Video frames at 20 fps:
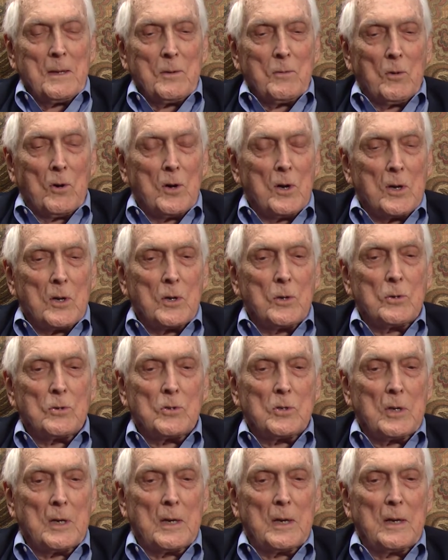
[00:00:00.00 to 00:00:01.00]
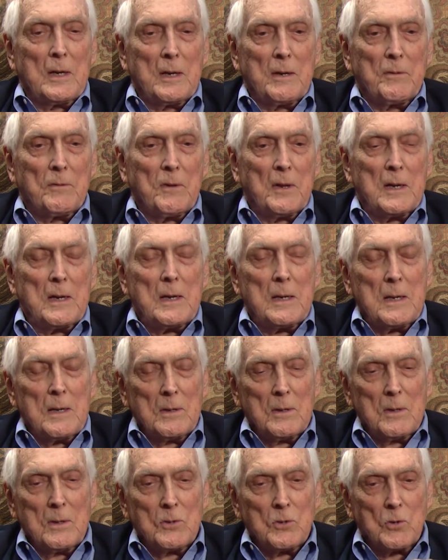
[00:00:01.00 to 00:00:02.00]
Royko said, if they
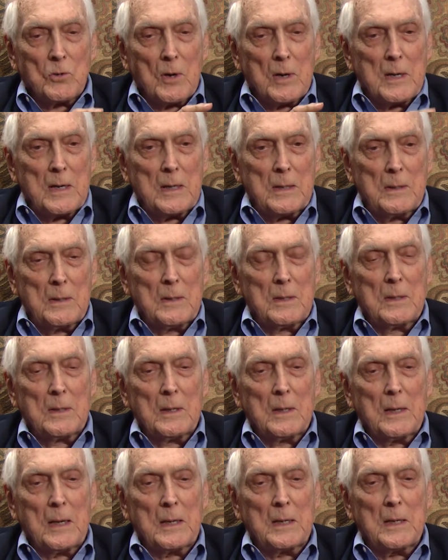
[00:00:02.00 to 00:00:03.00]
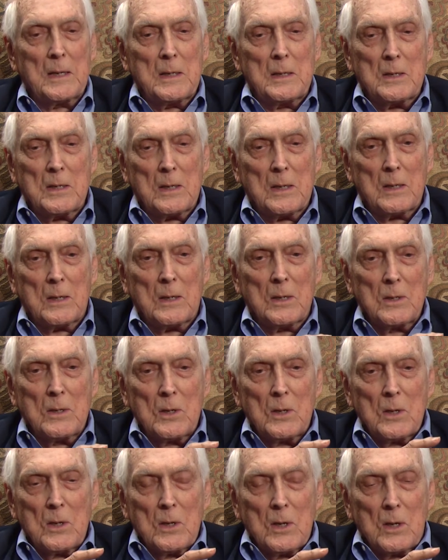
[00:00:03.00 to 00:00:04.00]
trade and they take
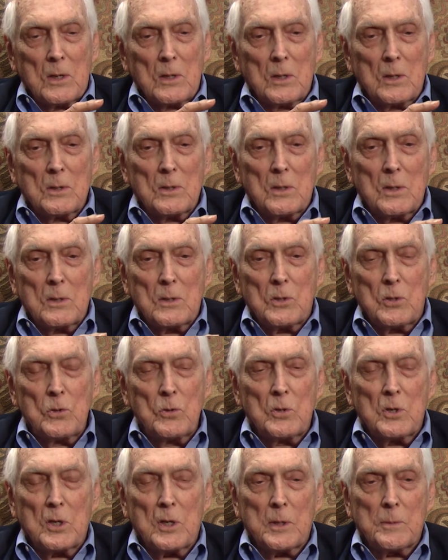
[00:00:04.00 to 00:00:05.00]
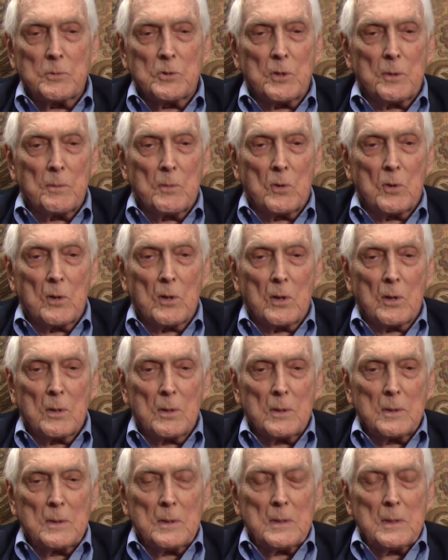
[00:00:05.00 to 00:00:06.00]
two Cubs or more,
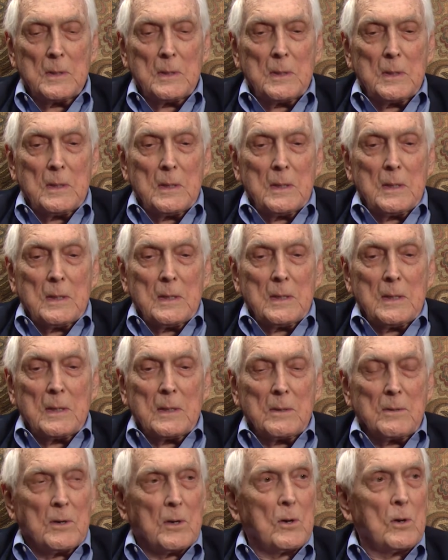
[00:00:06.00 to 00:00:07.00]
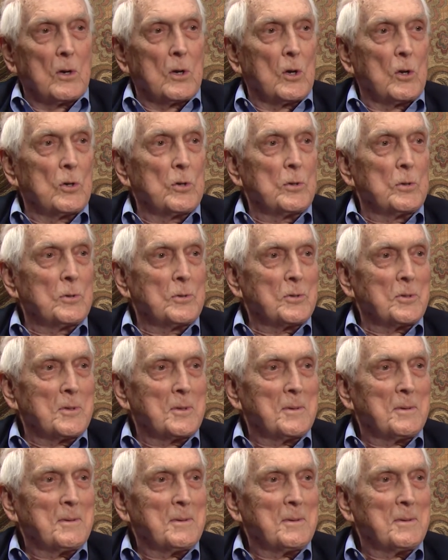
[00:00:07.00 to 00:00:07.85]
they're going to lose.